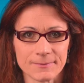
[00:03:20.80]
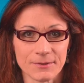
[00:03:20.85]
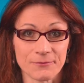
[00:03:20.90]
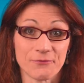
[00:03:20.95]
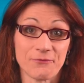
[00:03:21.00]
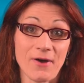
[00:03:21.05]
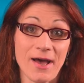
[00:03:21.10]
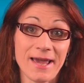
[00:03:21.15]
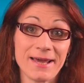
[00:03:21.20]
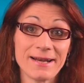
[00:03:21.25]
And
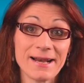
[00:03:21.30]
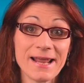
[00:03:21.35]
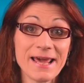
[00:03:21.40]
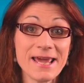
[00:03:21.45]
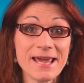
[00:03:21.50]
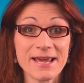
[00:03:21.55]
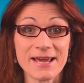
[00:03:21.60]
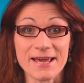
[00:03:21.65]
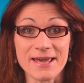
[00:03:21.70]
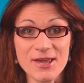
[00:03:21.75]

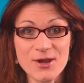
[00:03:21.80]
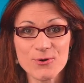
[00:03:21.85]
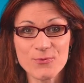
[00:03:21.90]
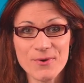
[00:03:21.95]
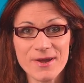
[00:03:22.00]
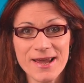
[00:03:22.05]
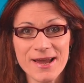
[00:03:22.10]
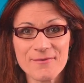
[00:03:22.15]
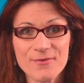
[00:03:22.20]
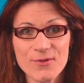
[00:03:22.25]
finally, here
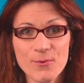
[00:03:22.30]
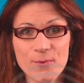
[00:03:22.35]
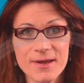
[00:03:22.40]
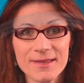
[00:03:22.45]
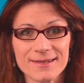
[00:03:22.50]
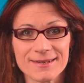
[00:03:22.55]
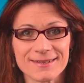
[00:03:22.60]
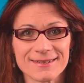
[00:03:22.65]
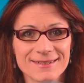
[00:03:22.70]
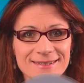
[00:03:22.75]
we have the
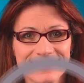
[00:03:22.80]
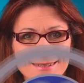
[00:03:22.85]
winner,